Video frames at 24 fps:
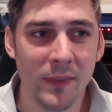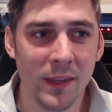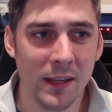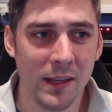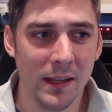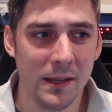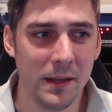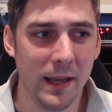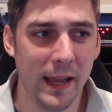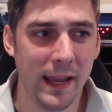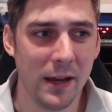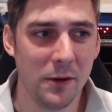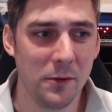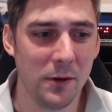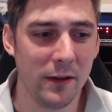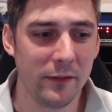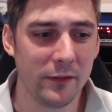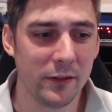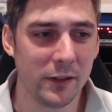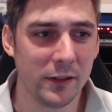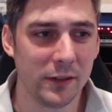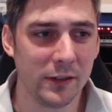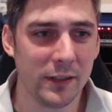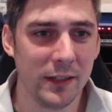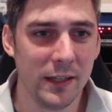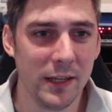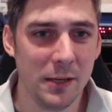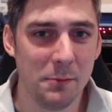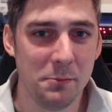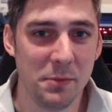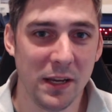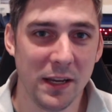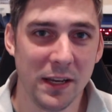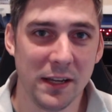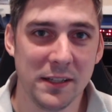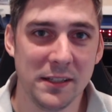However,
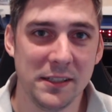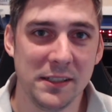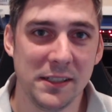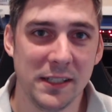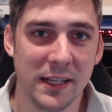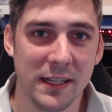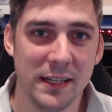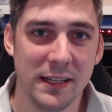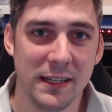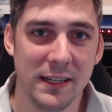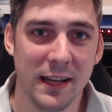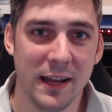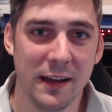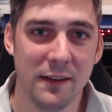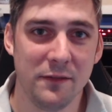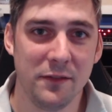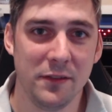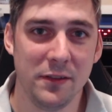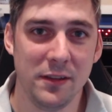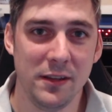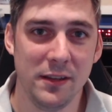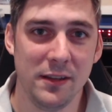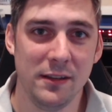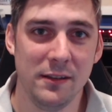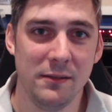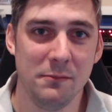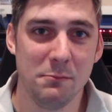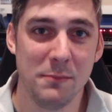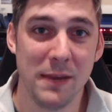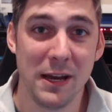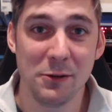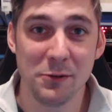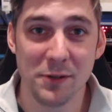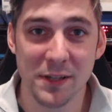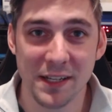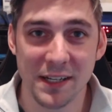because I didn't have the
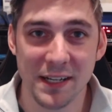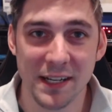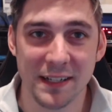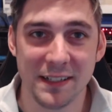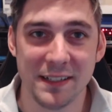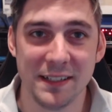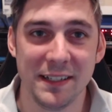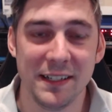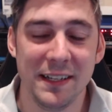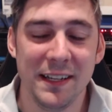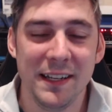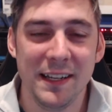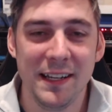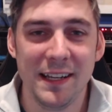mount connected,